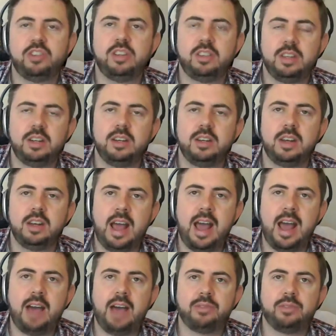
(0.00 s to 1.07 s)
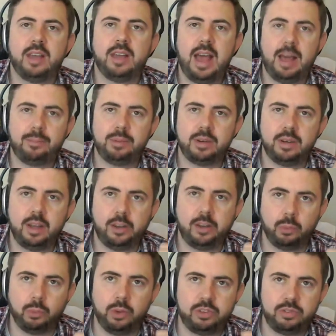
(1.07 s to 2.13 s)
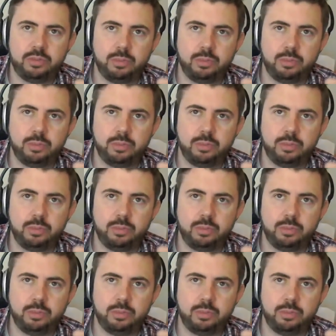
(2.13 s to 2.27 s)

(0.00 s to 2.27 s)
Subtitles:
didn't have to happen. I wish,